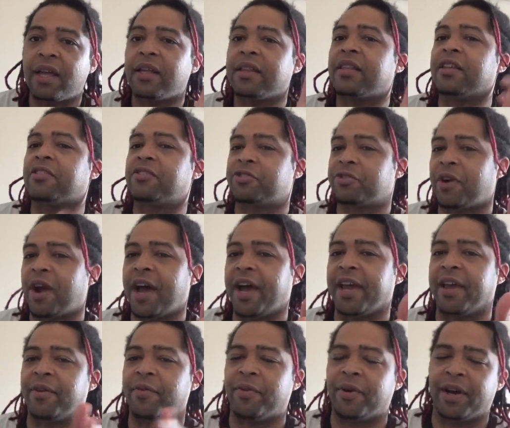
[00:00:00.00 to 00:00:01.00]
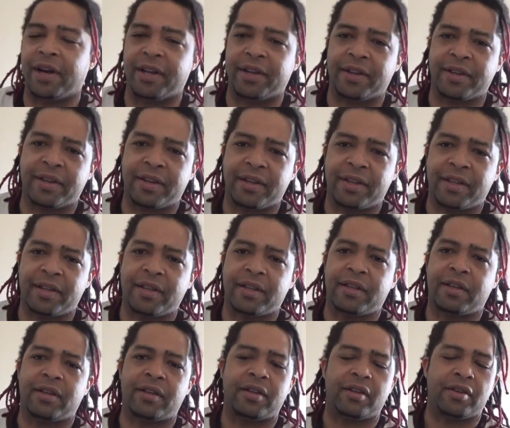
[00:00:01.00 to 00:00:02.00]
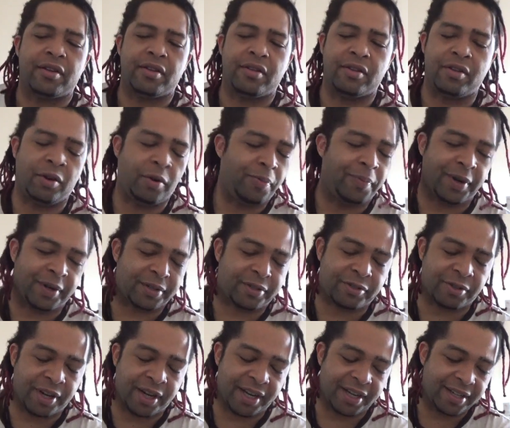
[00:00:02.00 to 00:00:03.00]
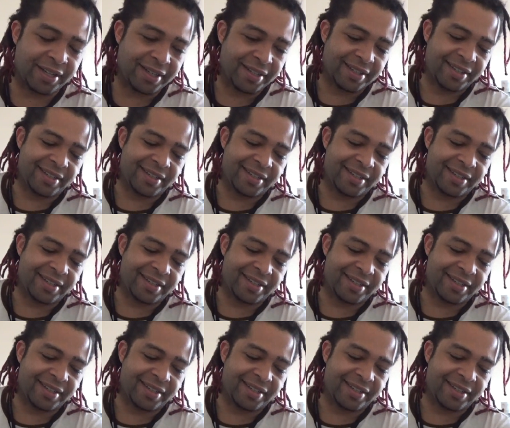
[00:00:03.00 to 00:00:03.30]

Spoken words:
the trying one. No more try.